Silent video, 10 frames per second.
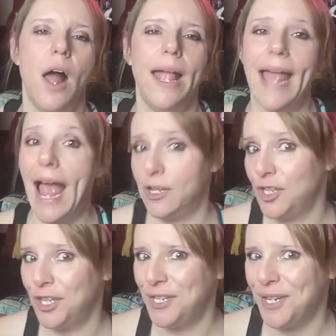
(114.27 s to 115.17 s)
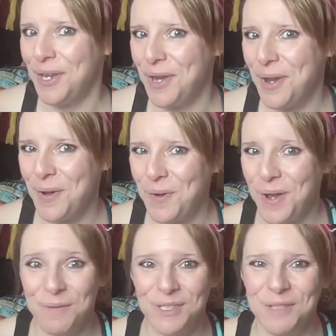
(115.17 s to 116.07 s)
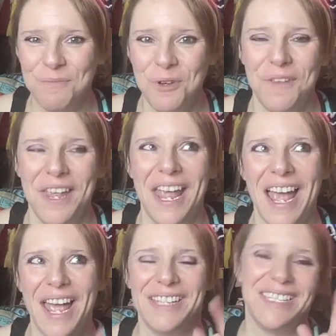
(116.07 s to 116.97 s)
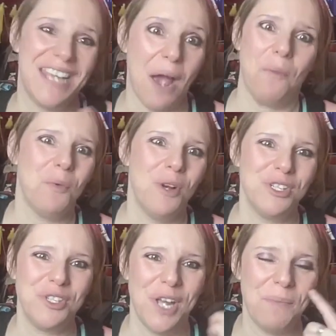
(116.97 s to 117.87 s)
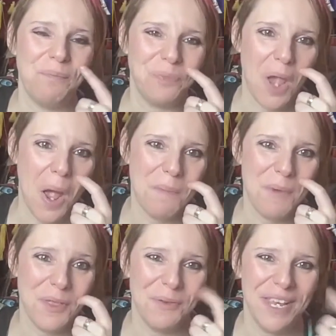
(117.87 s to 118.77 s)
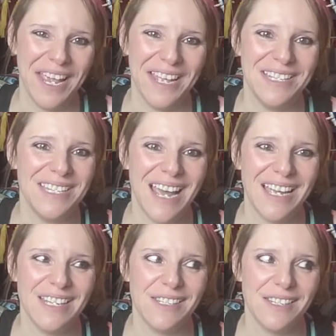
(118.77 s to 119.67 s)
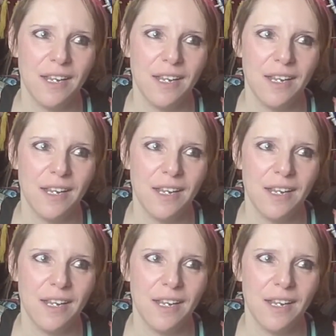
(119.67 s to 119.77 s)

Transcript: I actually didn't know it was a movie. And yeah, we watched it on the weekend, and